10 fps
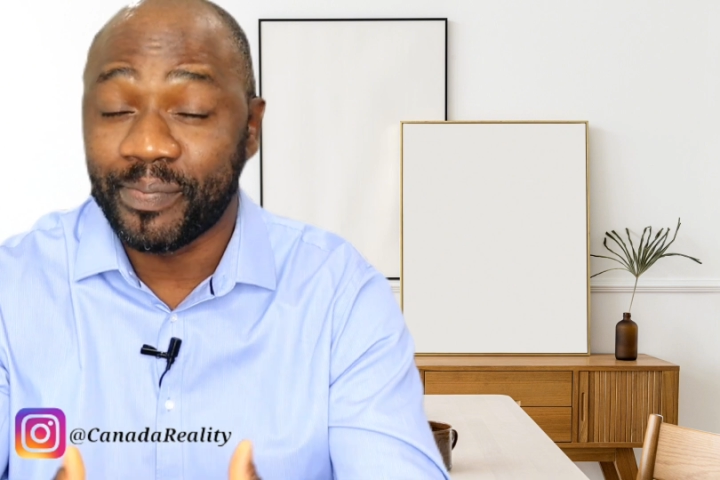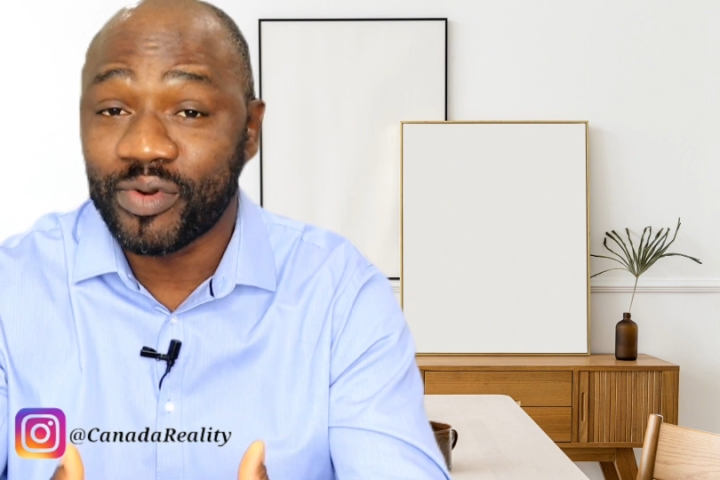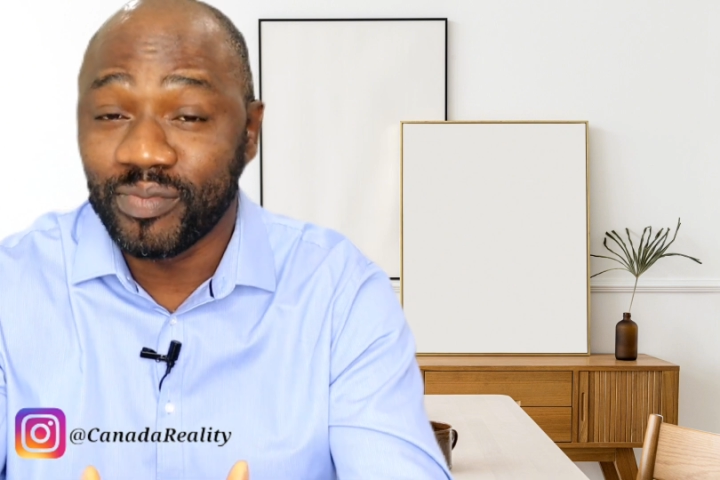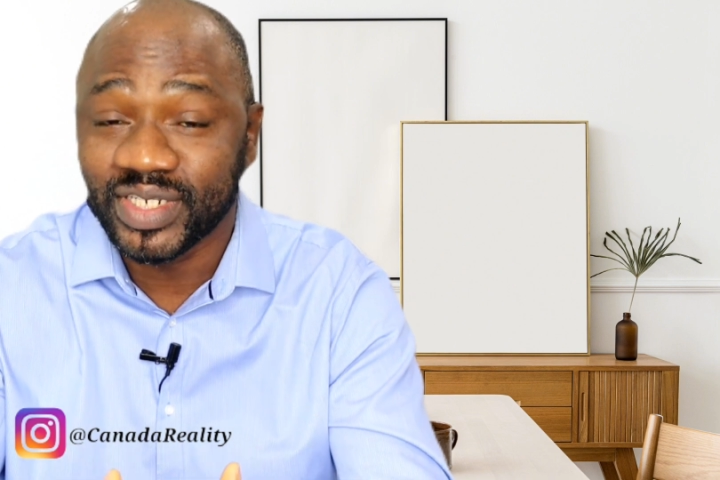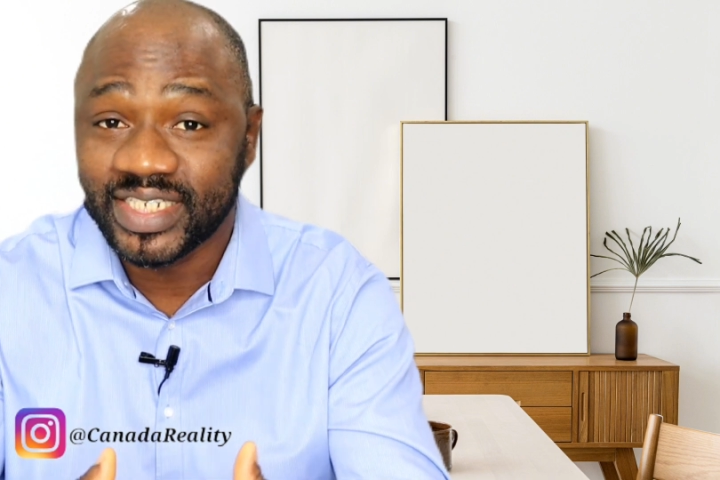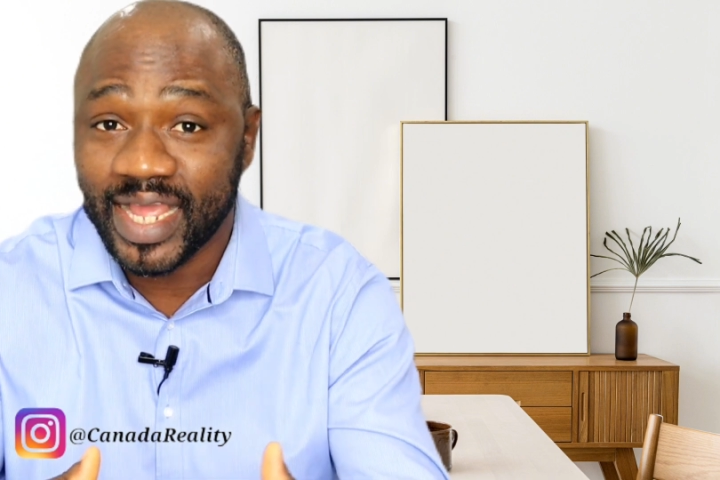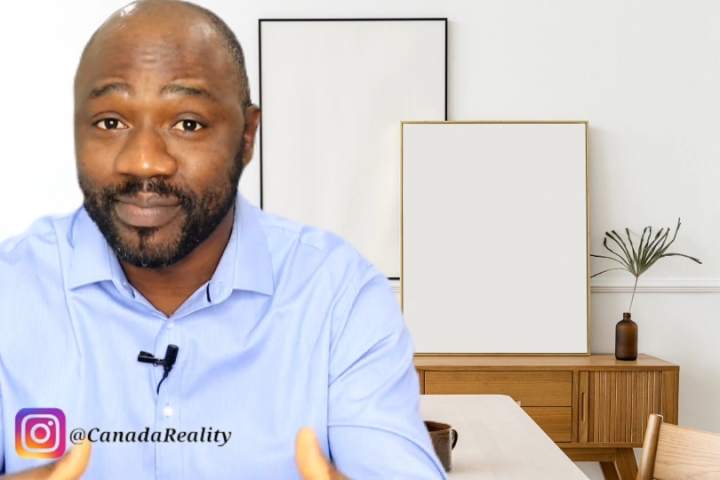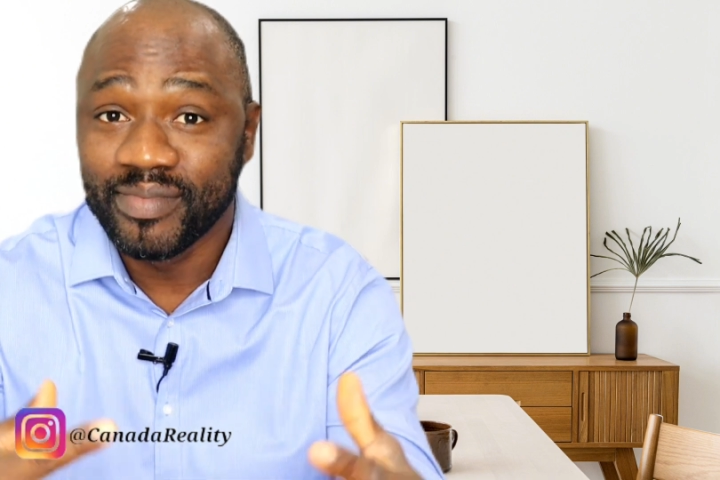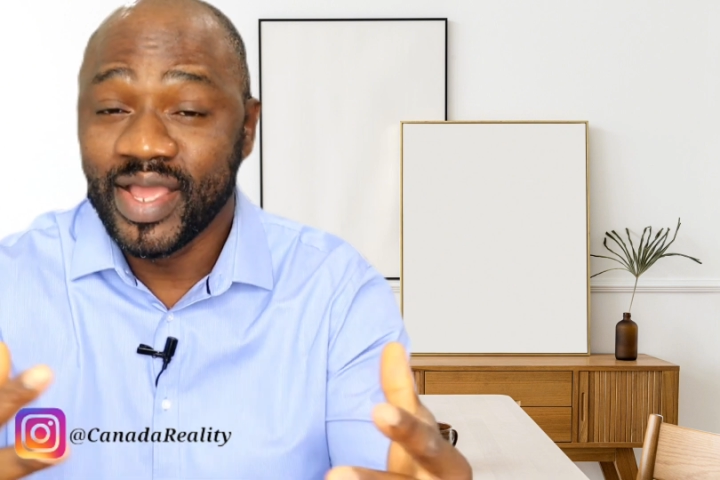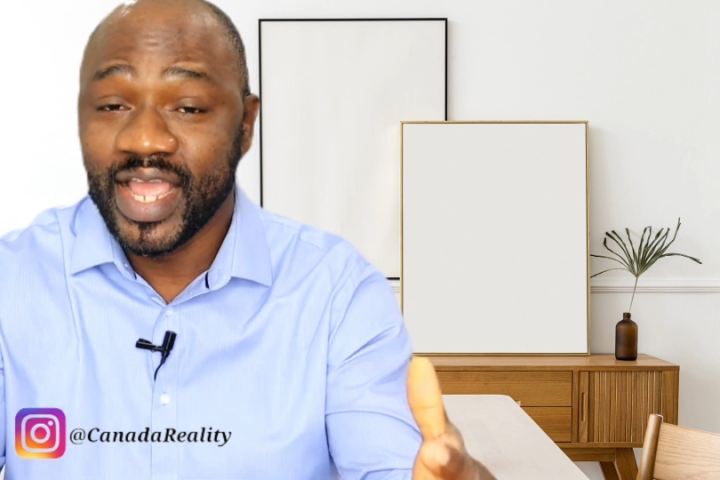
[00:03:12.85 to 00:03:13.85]
They promise
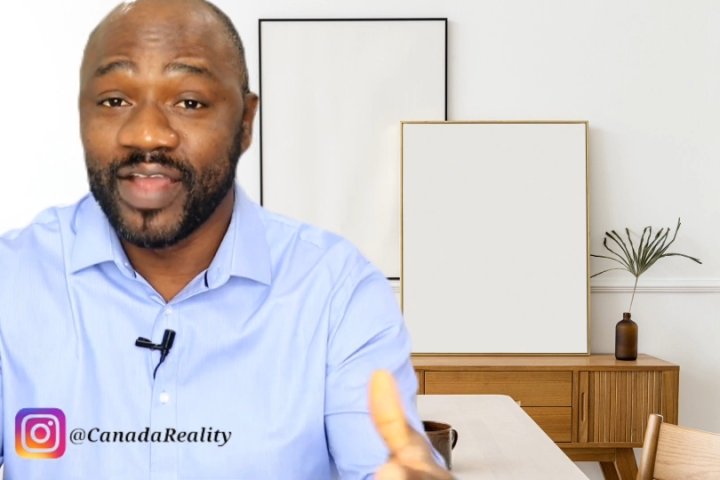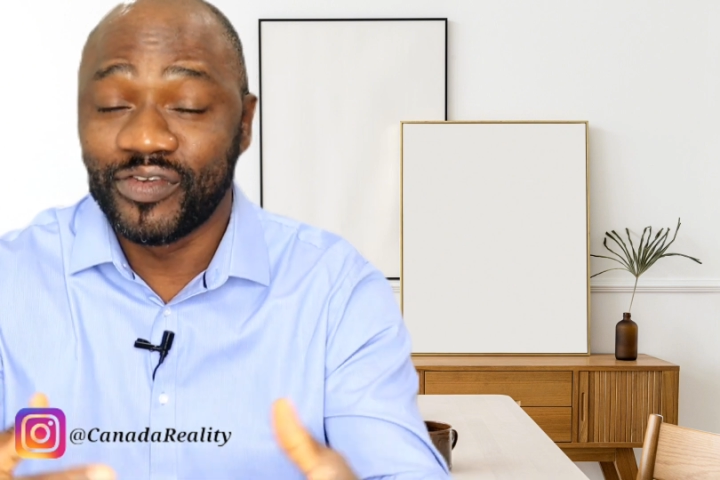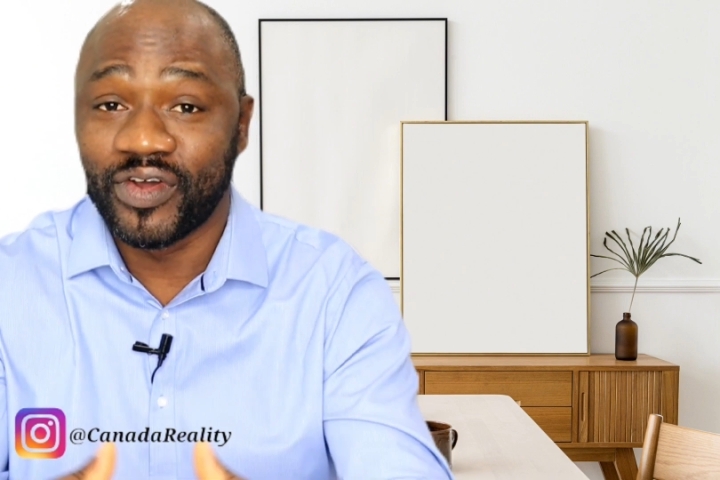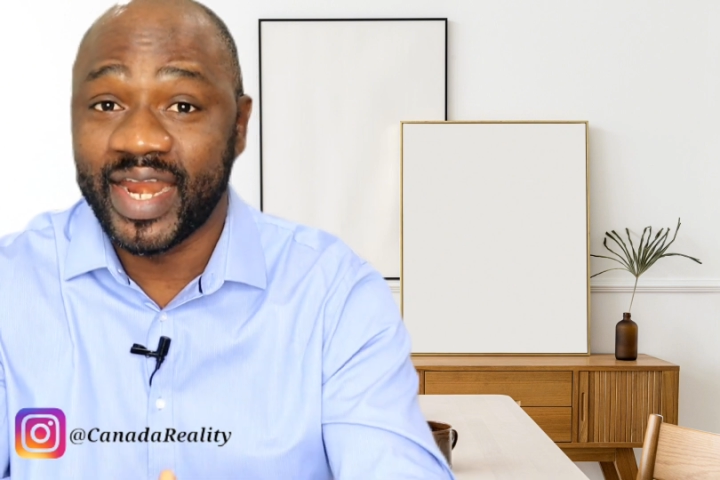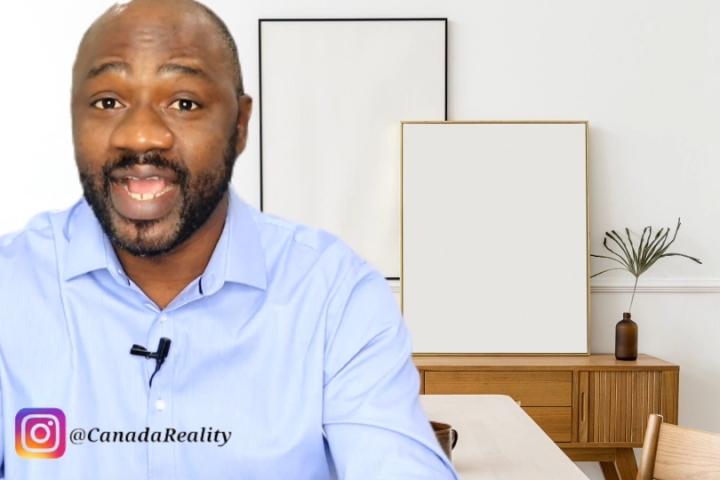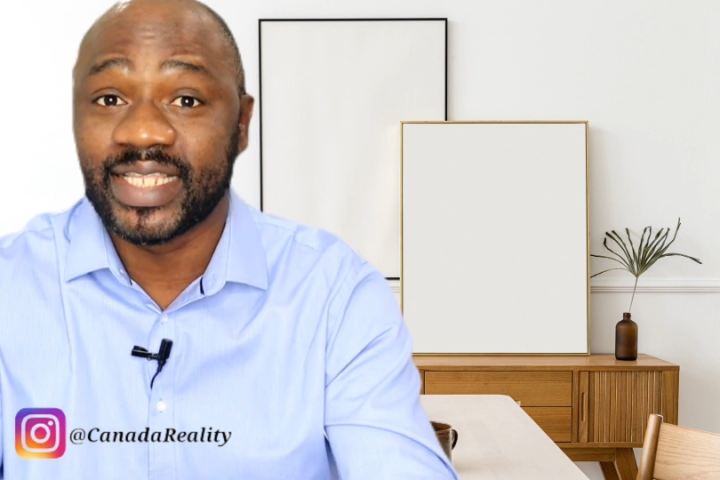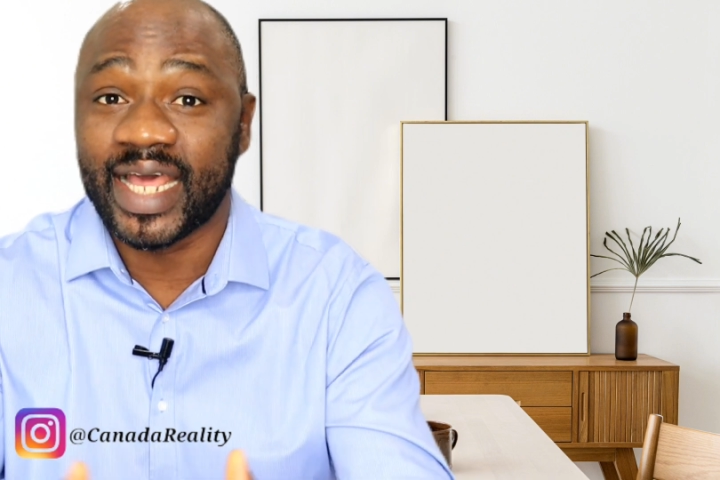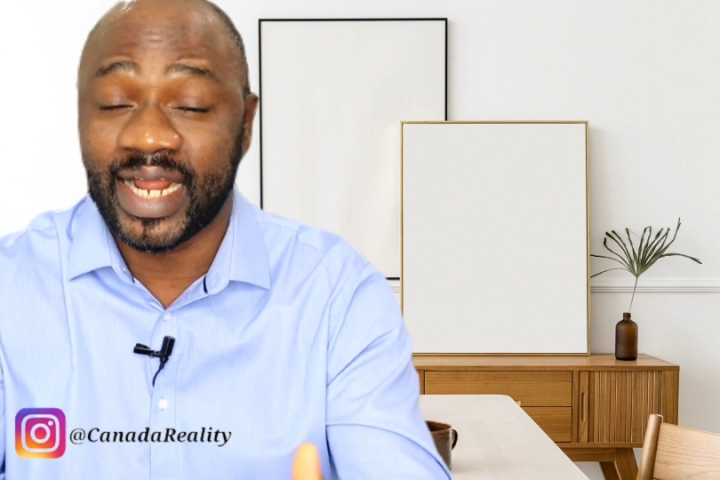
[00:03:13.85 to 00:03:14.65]
them heaven on earth,